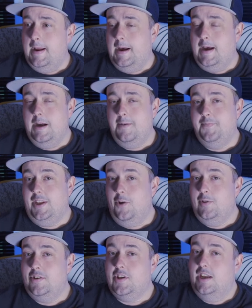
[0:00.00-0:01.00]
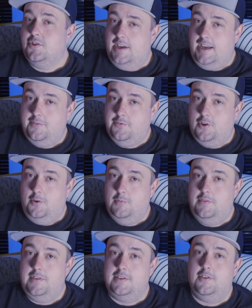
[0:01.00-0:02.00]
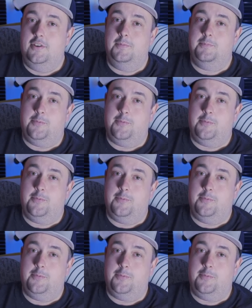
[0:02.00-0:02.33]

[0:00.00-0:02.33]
The only change I have gone with is Conor